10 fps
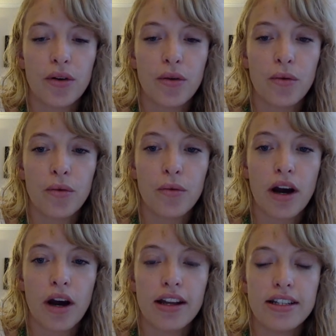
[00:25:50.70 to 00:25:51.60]

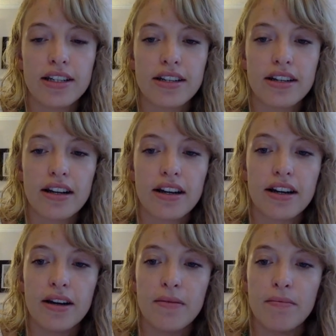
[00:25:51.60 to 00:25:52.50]
what,
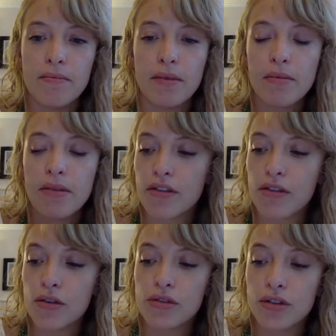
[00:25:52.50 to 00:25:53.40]
maybe for
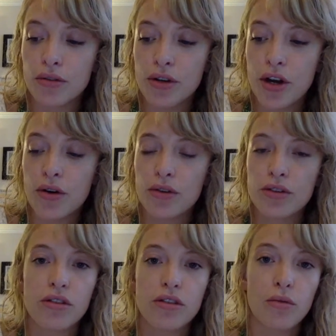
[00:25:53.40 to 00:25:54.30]
those who don't know,
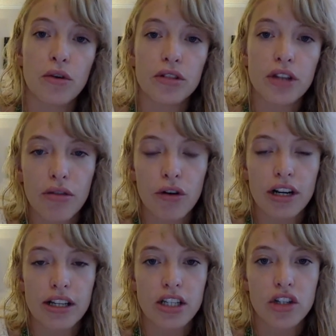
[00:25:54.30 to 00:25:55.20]
so the World Health
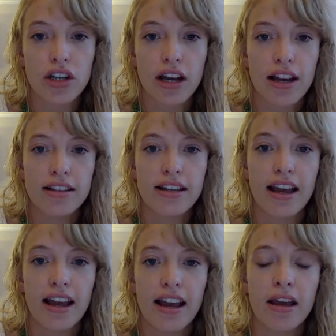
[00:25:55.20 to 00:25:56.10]
Organization has
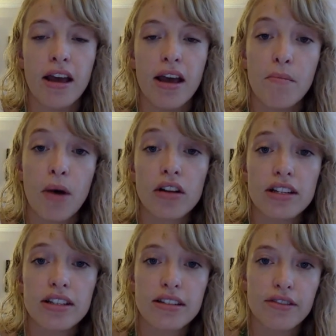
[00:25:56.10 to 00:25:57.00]
a model
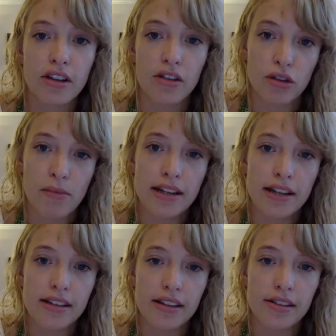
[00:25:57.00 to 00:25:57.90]
list of essential
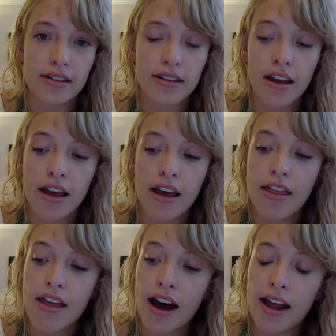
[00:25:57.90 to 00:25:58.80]
medicines
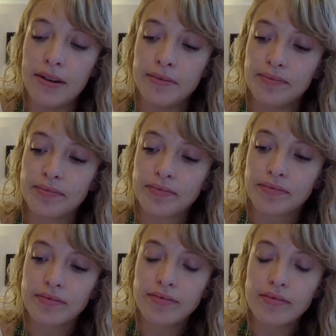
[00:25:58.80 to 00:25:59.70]
that
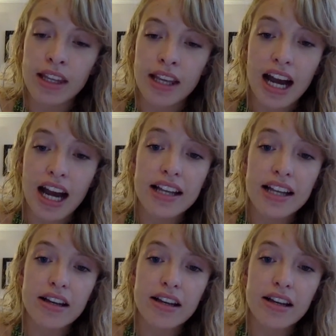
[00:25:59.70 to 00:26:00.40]
guides